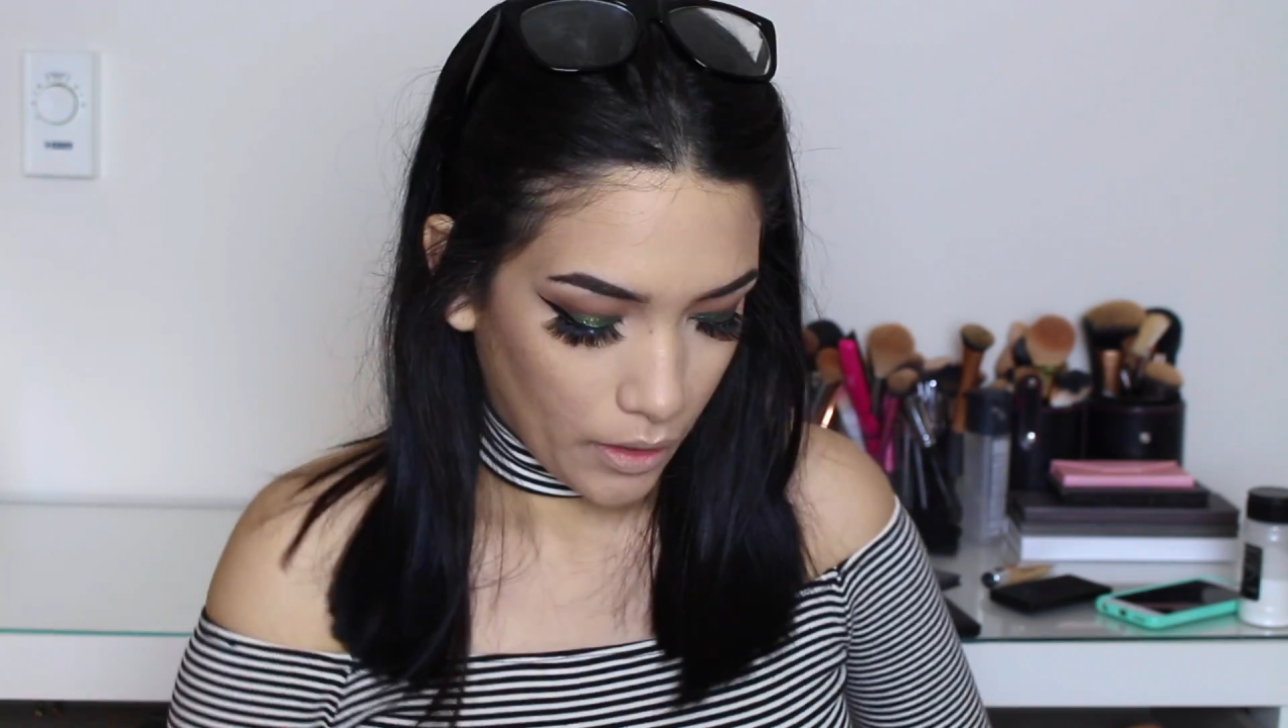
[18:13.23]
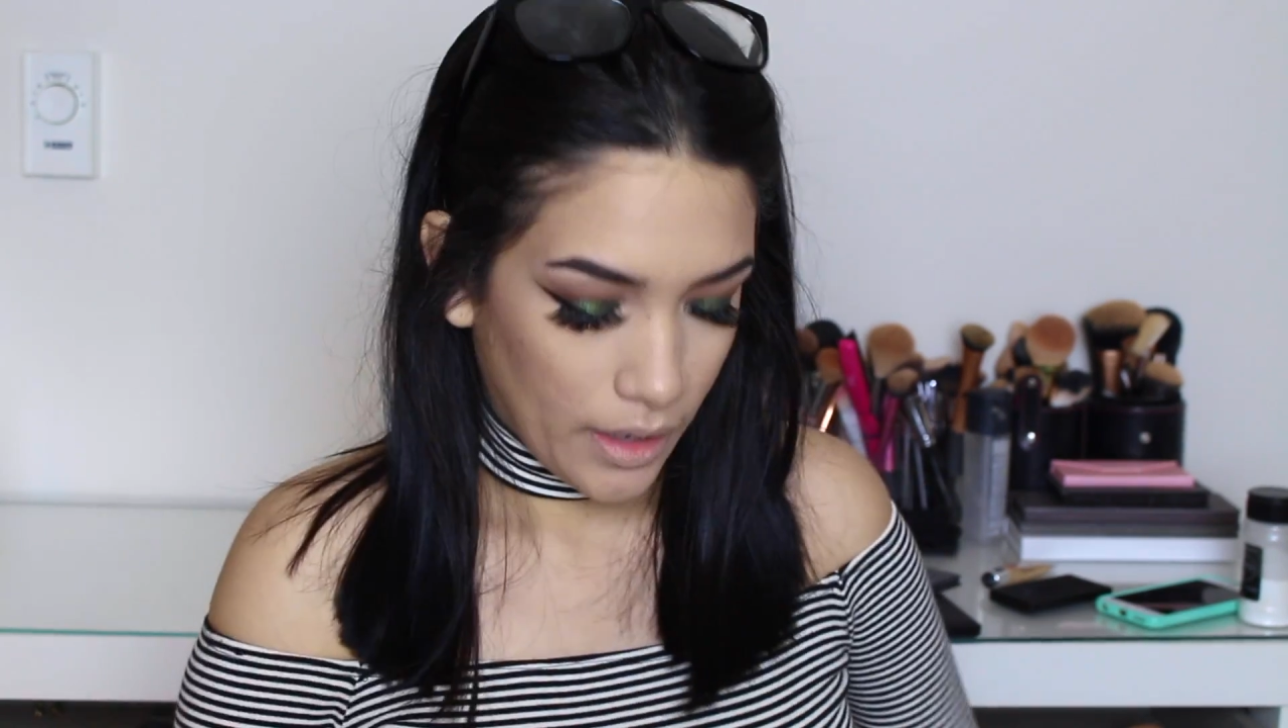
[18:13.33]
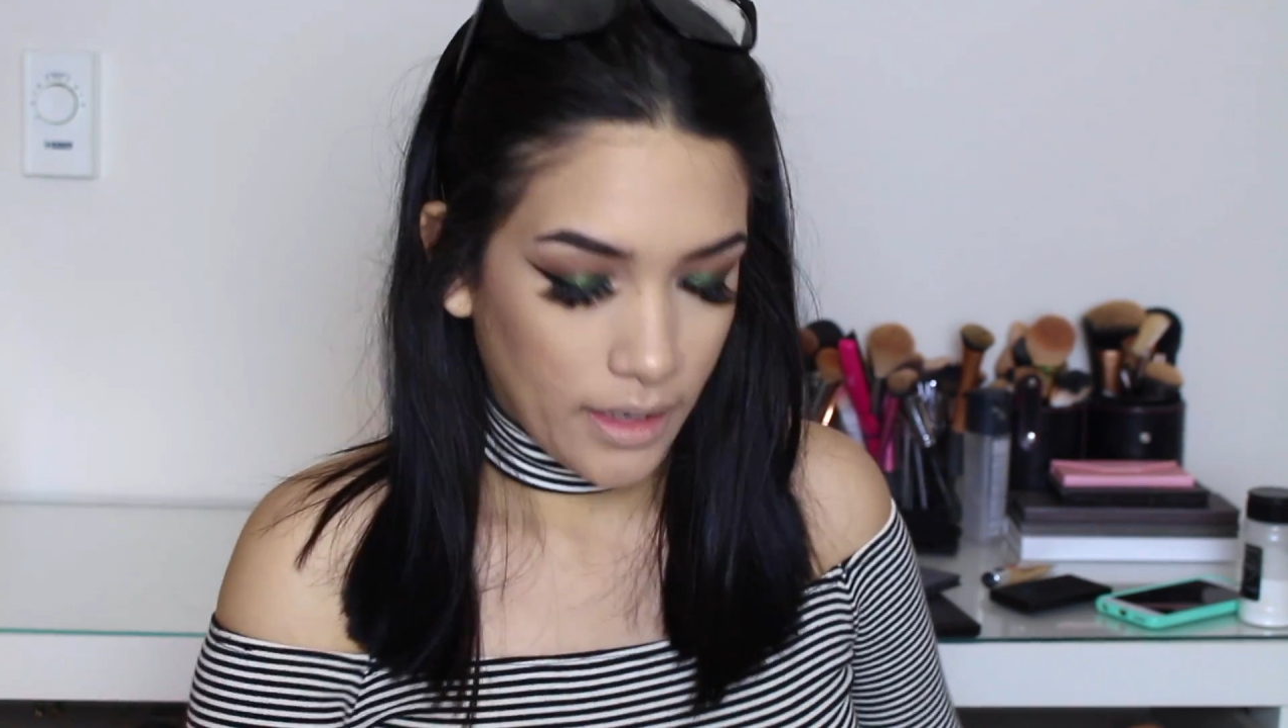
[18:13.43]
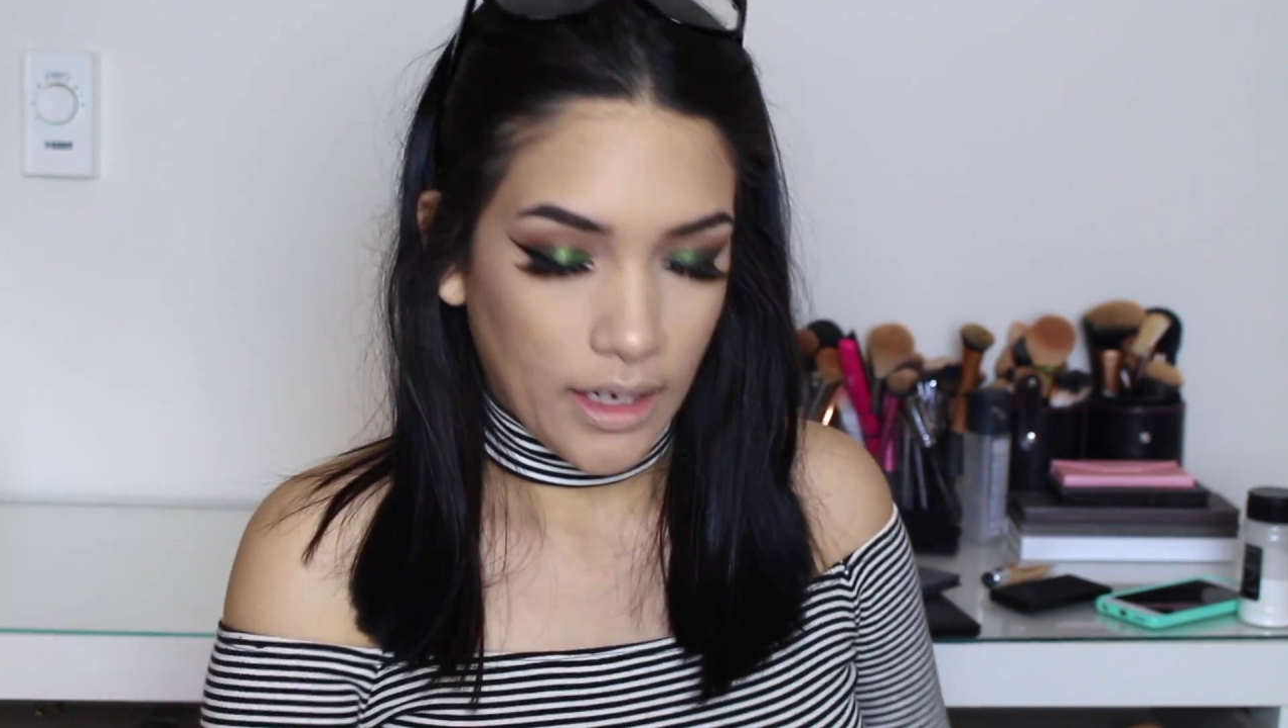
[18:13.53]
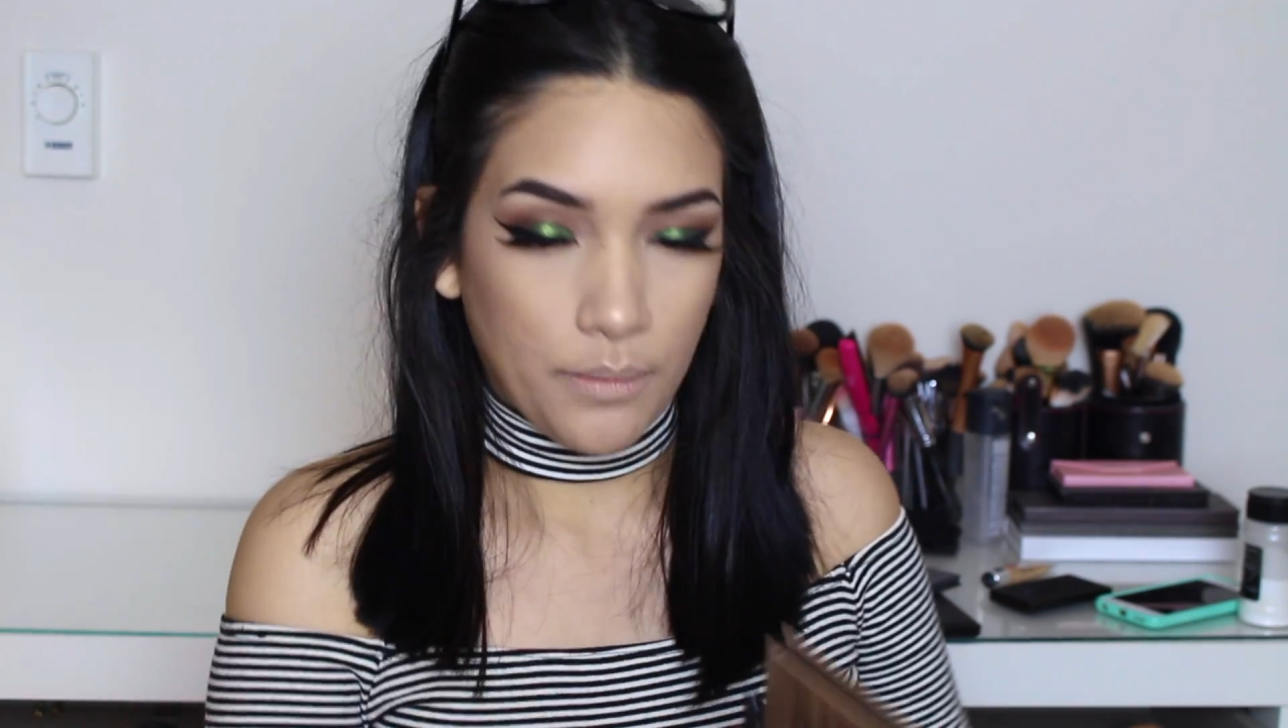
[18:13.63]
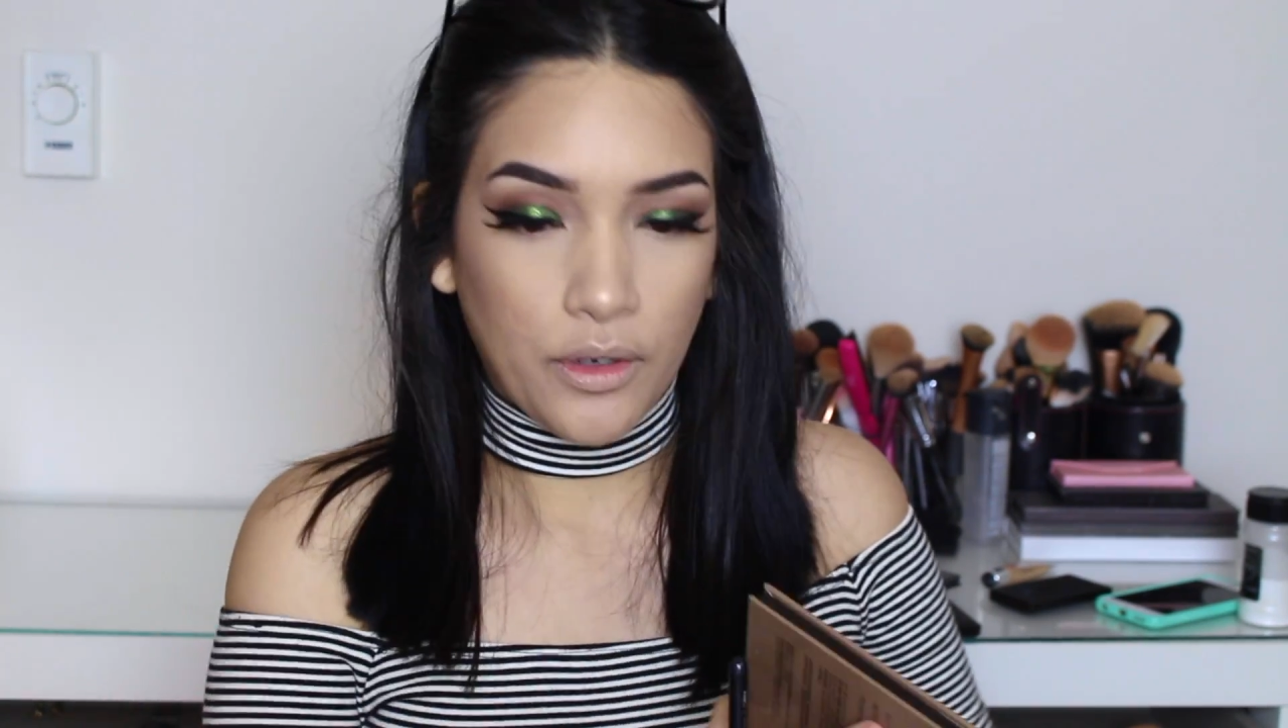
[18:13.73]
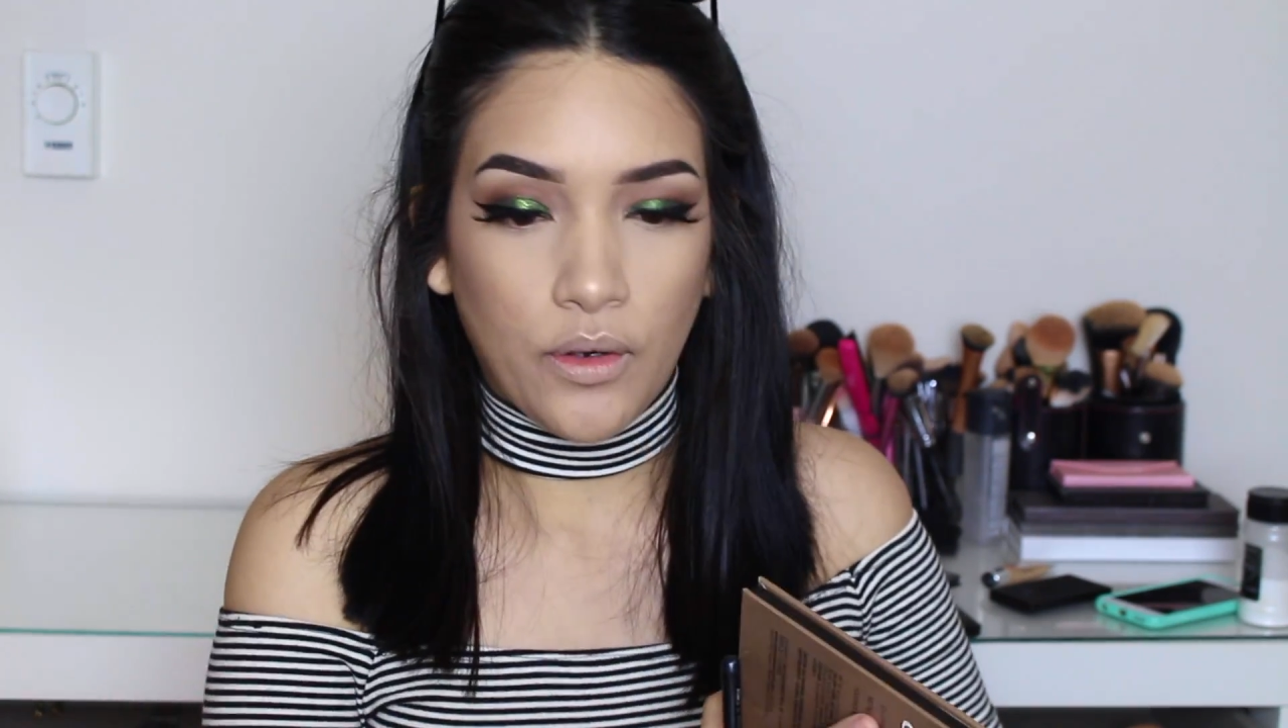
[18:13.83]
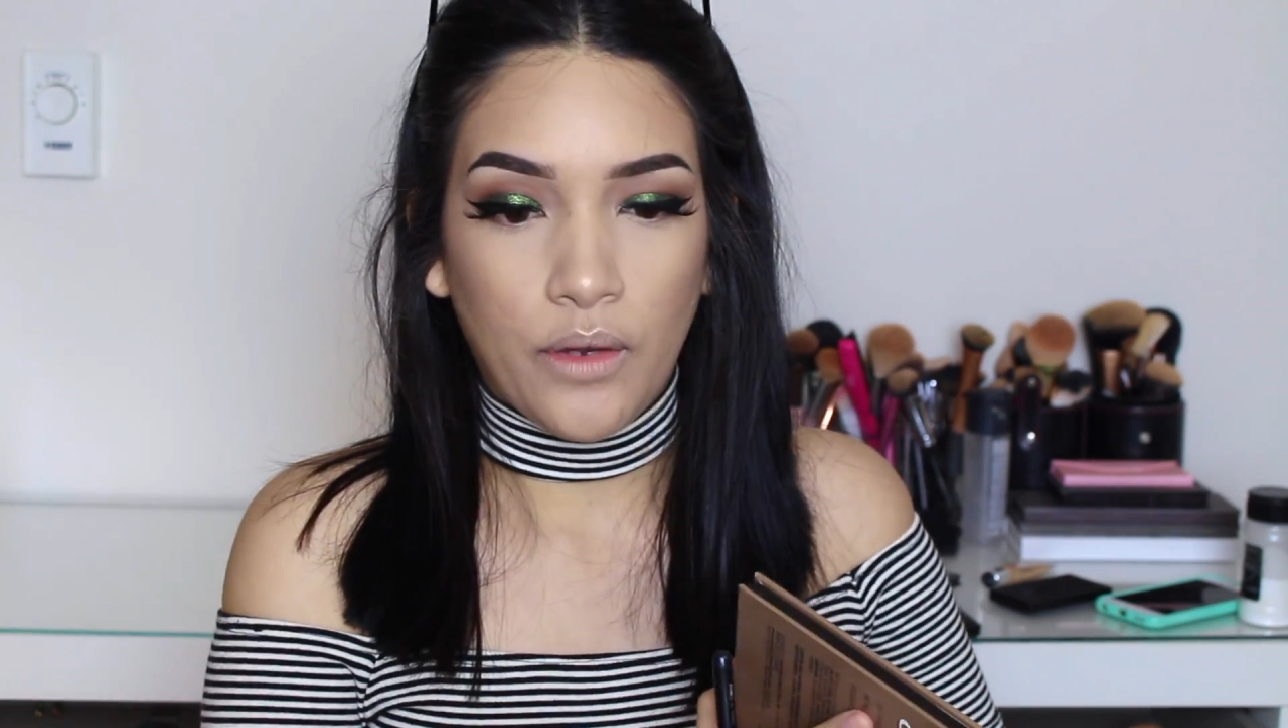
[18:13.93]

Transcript: Okay, now I'm gonna go